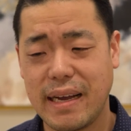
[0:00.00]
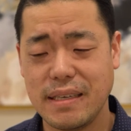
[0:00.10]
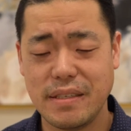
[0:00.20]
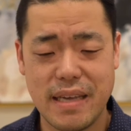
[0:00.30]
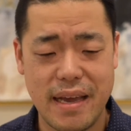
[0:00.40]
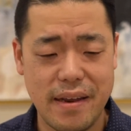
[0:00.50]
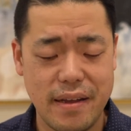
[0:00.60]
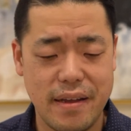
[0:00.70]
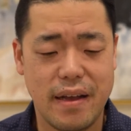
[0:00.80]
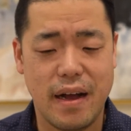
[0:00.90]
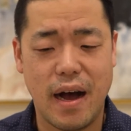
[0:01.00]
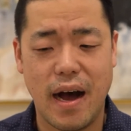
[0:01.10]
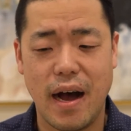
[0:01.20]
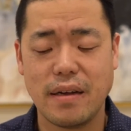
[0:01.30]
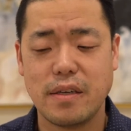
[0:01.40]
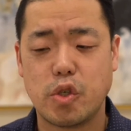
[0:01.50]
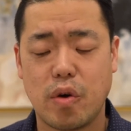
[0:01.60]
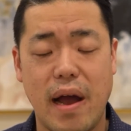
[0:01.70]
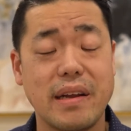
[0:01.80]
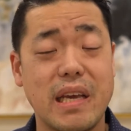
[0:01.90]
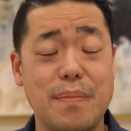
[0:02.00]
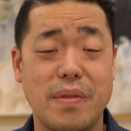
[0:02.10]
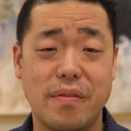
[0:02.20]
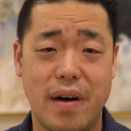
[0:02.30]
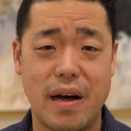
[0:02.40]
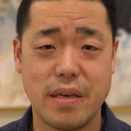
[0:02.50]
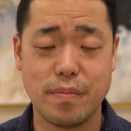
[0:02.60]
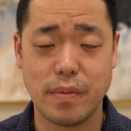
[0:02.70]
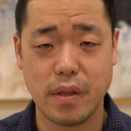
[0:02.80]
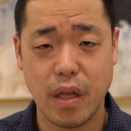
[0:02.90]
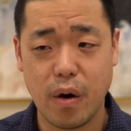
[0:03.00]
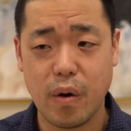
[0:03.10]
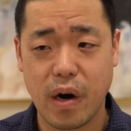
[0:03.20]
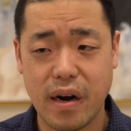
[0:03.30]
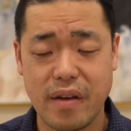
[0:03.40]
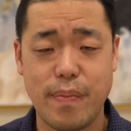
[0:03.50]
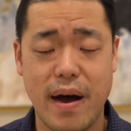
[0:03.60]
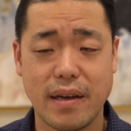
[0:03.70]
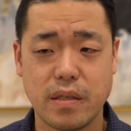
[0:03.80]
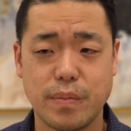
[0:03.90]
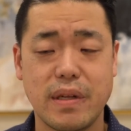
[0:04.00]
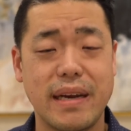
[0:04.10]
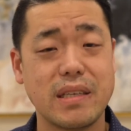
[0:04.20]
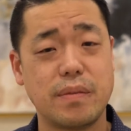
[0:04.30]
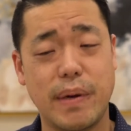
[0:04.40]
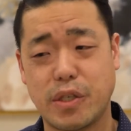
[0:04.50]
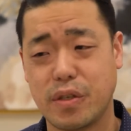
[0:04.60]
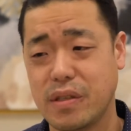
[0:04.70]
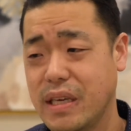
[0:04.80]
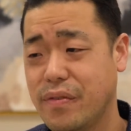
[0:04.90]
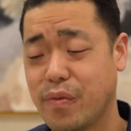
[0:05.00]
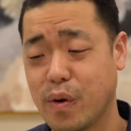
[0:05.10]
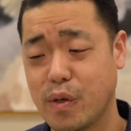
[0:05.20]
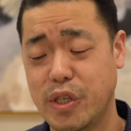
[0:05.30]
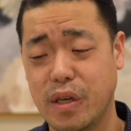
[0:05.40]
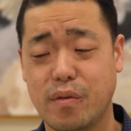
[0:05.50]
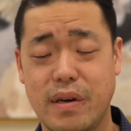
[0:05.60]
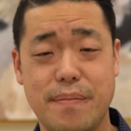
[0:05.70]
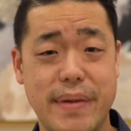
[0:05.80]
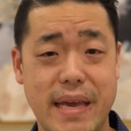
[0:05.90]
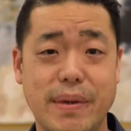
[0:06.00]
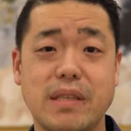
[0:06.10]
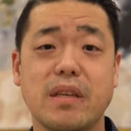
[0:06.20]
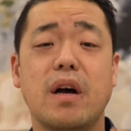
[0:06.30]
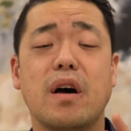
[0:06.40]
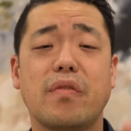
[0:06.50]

I said, uh, try to keep the volume lower if possible, and especially for children and babies,